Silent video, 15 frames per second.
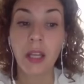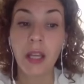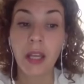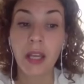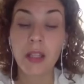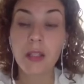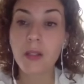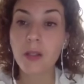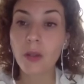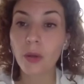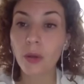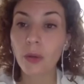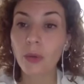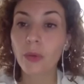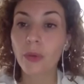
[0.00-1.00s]
And
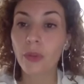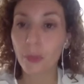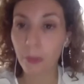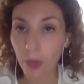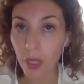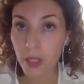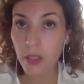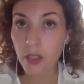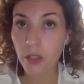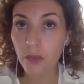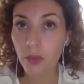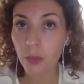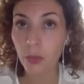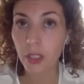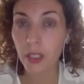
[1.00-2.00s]
so the process
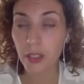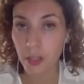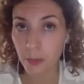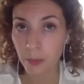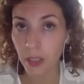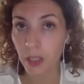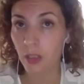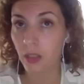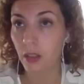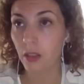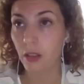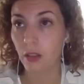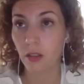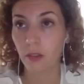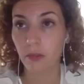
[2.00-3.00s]
of the work has
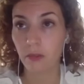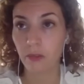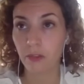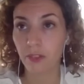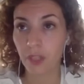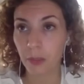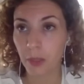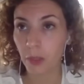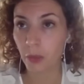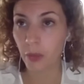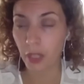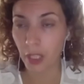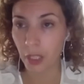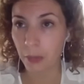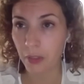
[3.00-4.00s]
been filming
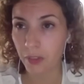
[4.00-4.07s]
with him.